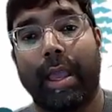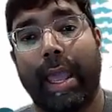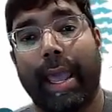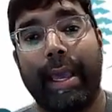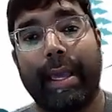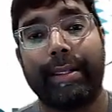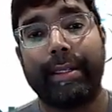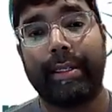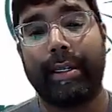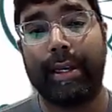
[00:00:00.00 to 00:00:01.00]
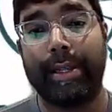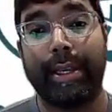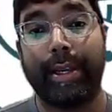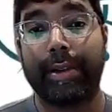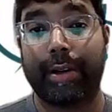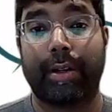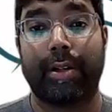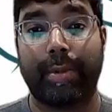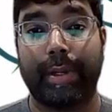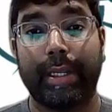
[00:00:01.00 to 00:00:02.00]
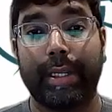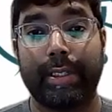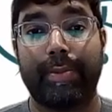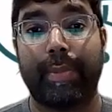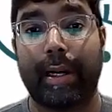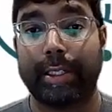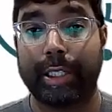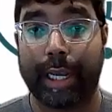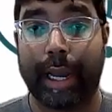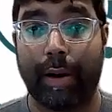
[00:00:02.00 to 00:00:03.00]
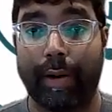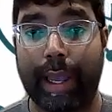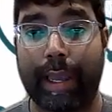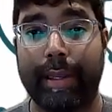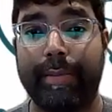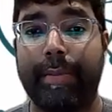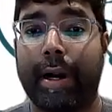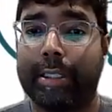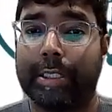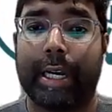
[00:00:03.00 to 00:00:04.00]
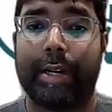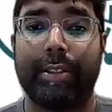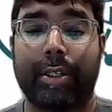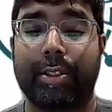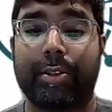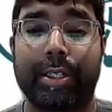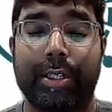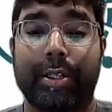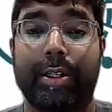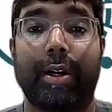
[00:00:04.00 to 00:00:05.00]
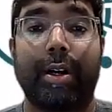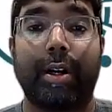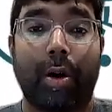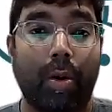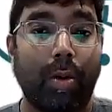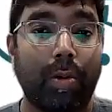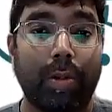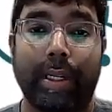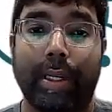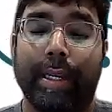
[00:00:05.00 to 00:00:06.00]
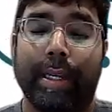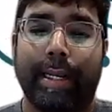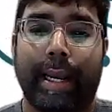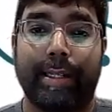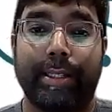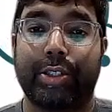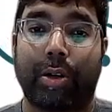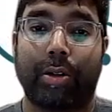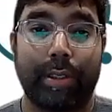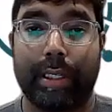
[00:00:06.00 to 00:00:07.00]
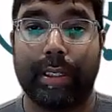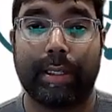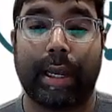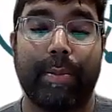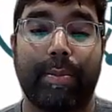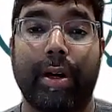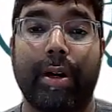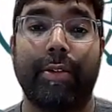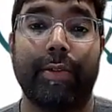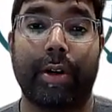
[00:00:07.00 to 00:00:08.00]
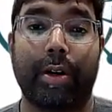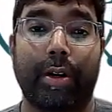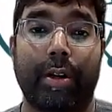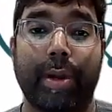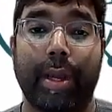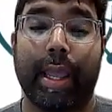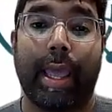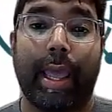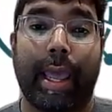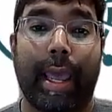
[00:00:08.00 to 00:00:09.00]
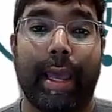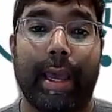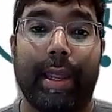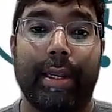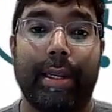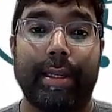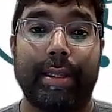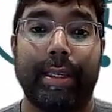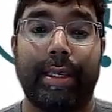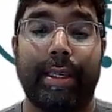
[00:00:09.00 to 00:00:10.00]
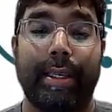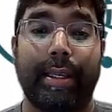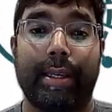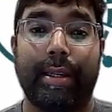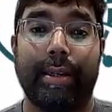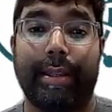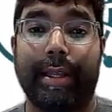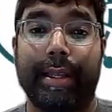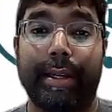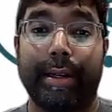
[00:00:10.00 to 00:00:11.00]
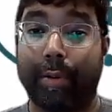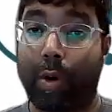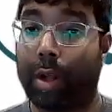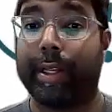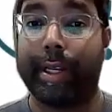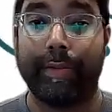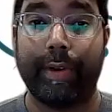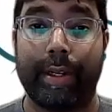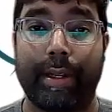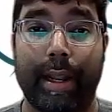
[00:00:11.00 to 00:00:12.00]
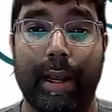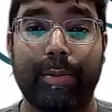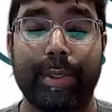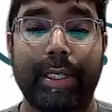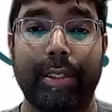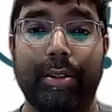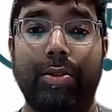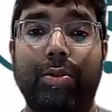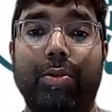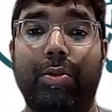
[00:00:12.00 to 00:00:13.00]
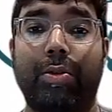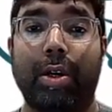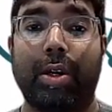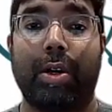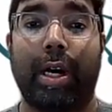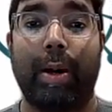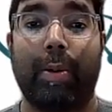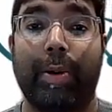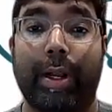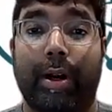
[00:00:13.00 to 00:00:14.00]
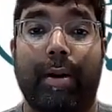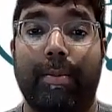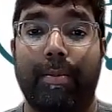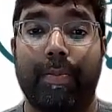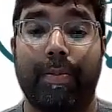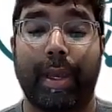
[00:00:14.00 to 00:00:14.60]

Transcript: And the other herb is Mang Xiao, and Mang Xiao is also considered a cold, kind of salty type of herb. And the quality of it helps it to what we call